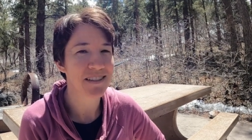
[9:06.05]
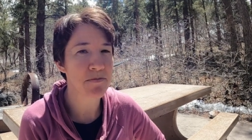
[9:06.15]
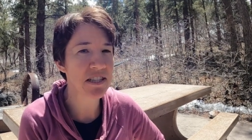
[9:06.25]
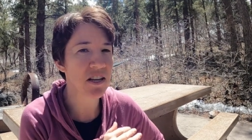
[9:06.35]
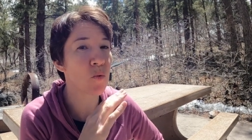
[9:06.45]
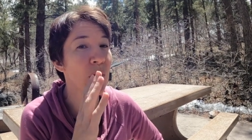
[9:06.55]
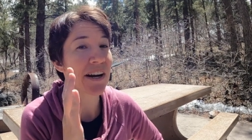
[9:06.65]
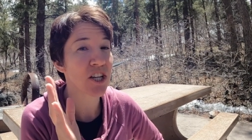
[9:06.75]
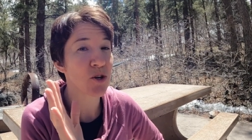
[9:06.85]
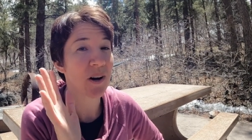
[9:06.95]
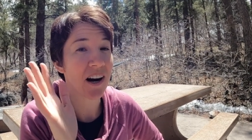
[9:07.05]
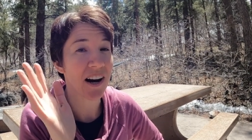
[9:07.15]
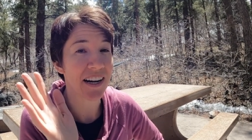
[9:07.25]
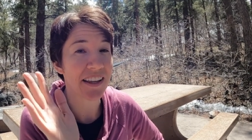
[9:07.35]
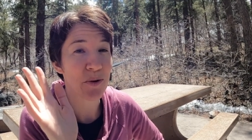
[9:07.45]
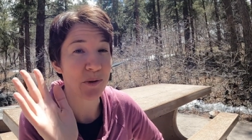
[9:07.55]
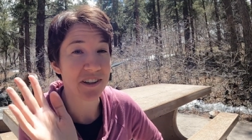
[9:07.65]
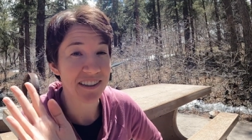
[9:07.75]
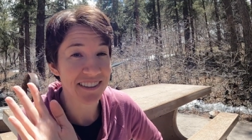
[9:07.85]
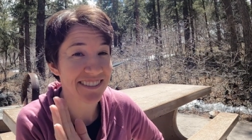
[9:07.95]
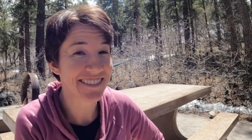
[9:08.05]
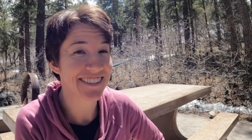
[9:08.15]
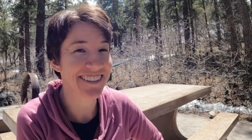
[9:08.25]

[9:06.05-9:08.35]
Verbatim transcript: Depends on where you are in the world